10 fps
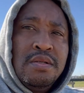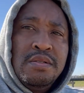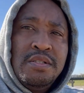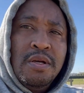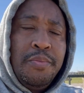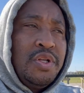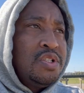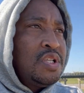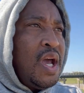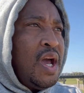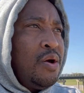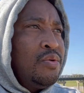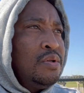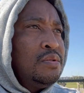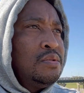jump in the
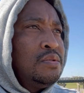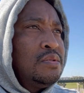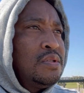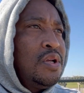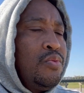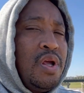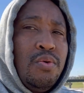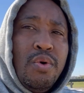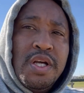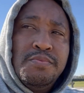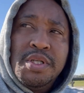shower and get ready to watch my